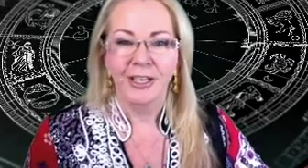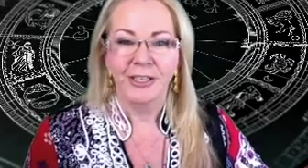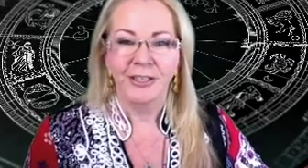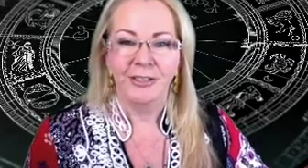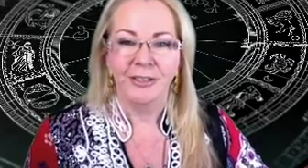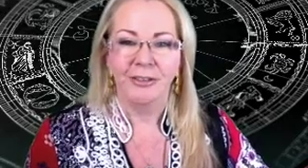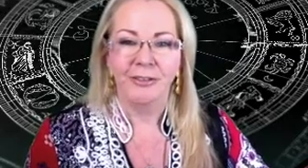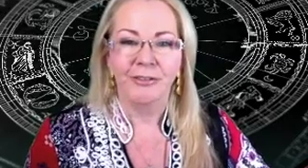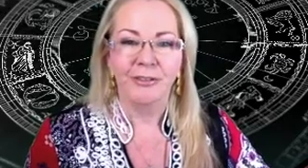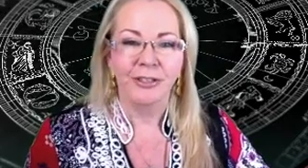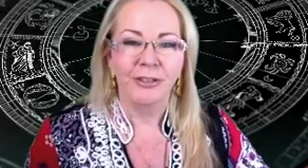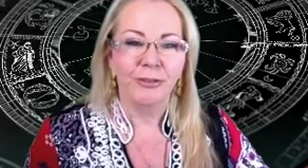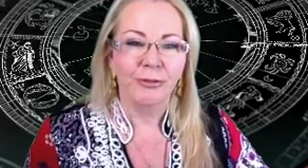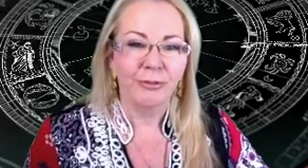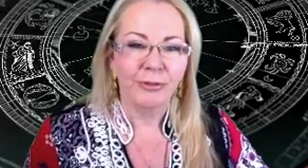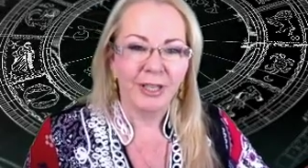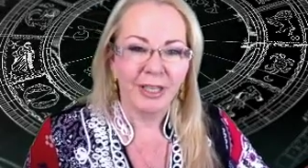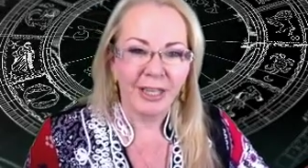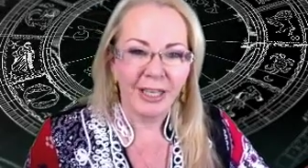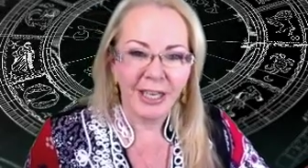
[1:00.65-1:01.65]
So your
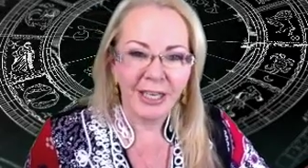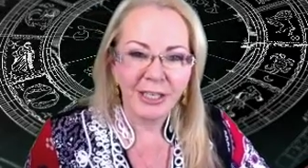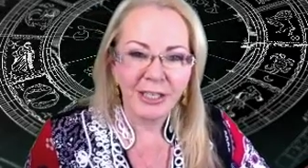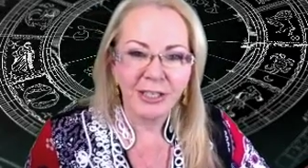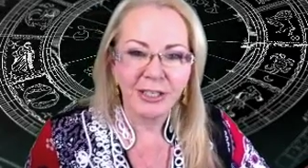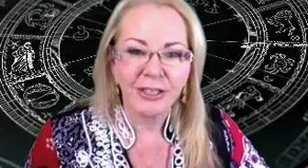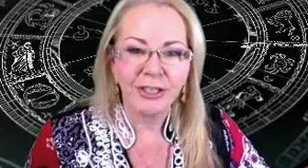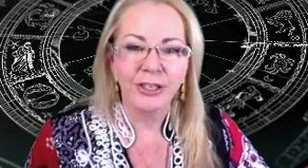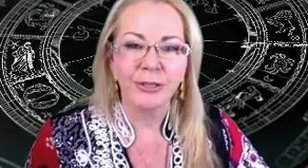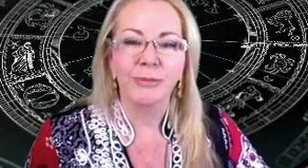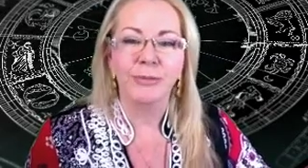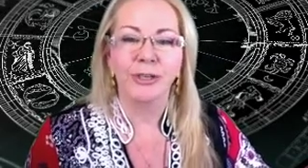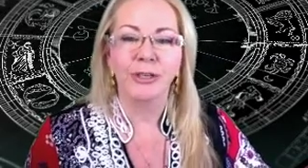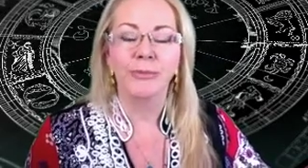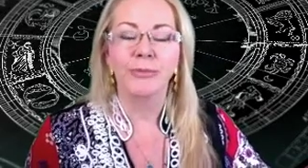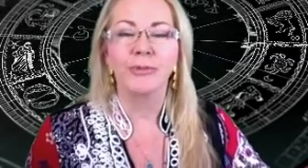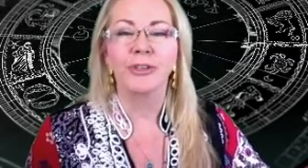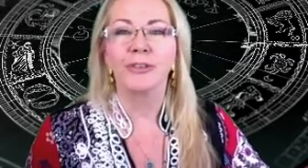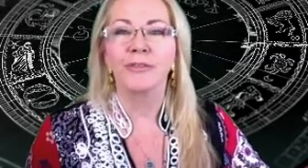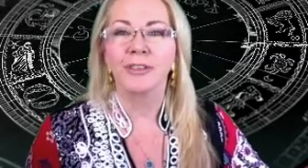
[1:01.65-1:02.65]
relationship
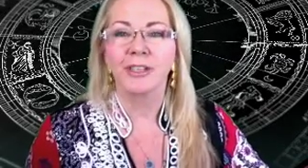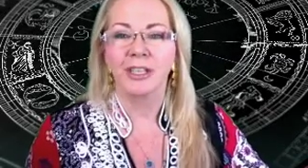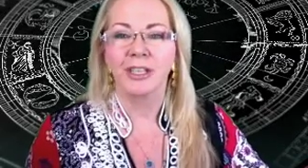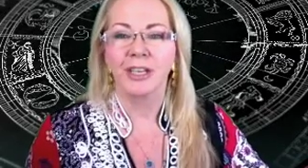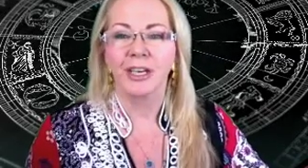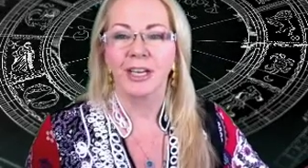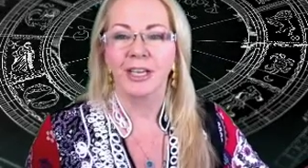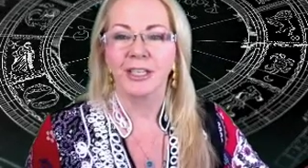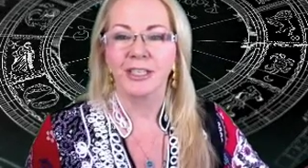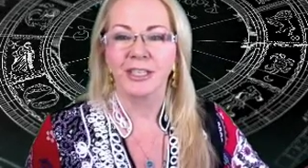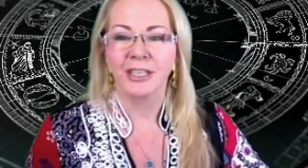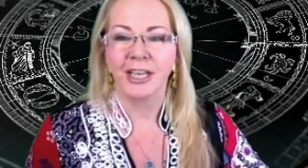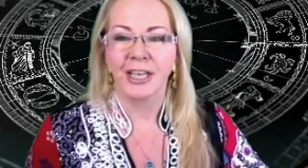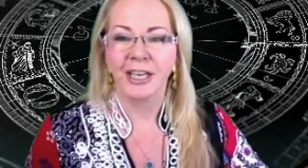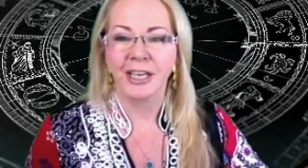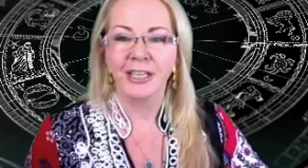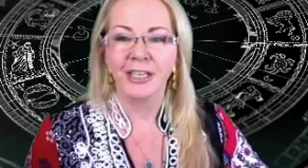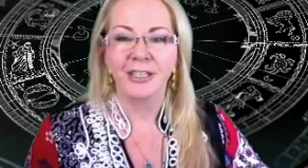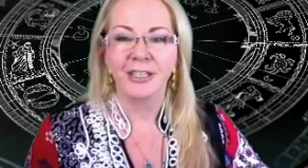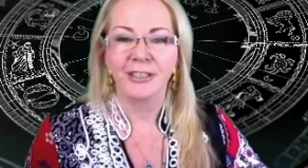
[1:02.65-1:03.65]
can move to the next
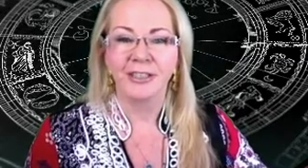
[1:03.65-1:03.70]
stage.